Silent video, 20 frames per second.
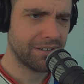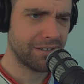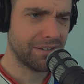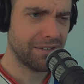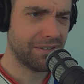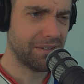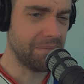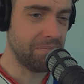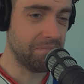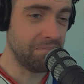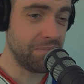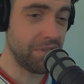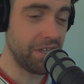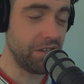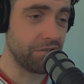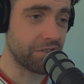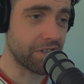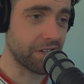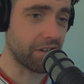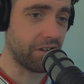The
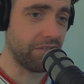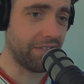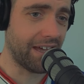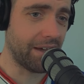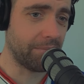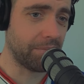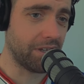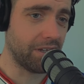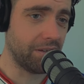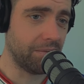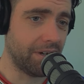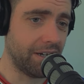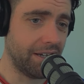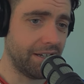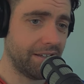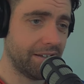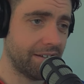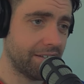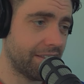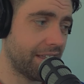music on that, by the
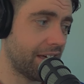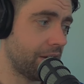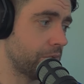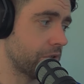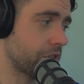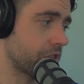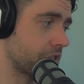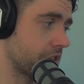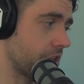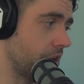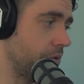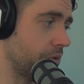way, that was so